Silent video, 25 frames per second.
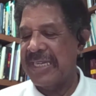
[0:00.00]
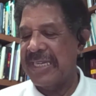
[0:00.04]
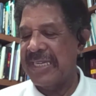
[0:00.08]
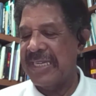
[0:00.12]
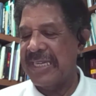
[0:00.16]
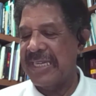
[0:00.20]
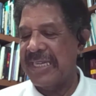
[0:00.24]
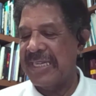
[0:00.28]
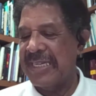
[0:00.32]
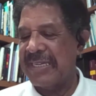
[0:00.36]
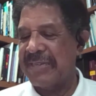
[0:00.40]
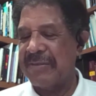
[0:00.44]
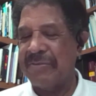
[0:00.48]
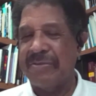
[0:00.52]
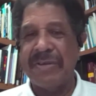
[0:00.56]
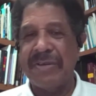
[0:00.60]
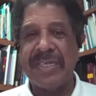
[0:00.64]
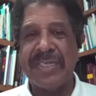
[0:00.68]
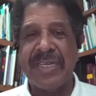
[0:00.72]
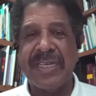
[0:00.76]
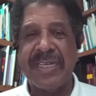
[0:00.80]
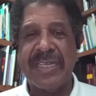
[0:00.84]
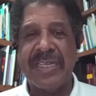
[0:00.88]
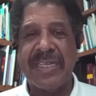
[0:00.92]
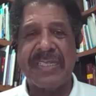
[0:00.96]
And the
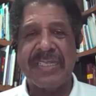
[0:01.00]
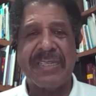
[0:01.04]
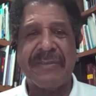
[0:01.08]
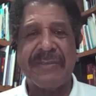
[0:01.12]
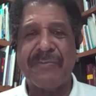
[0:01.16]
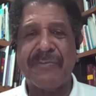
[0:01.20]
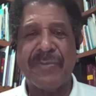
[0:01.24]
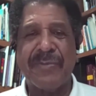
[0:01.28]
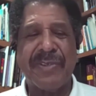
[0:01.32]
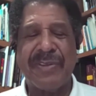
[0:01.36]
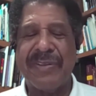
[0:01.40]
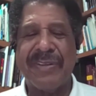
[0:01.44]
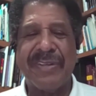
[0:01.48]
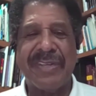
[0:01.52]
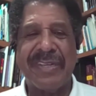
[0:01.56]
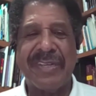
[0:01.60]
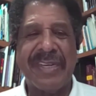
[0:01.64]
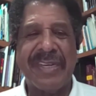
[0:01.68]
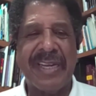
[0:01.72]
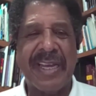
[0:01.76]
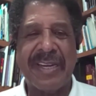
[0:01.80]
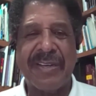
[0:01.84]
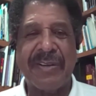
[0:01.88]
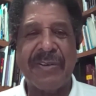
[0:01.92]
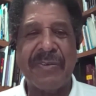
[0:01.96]
question is
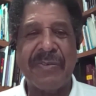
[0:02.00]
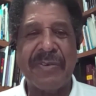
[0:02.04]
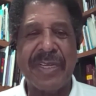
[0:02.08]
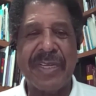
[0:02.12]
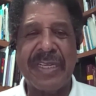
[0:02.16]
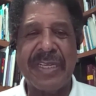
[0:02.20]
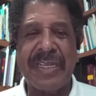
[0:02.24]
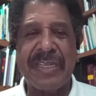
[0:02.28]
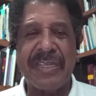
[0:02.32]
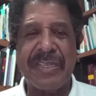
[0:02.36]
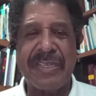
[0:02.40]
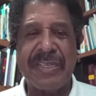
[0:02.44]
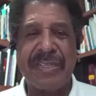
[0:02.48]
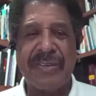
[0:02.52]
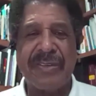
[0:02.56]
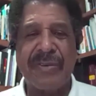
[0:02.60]
not only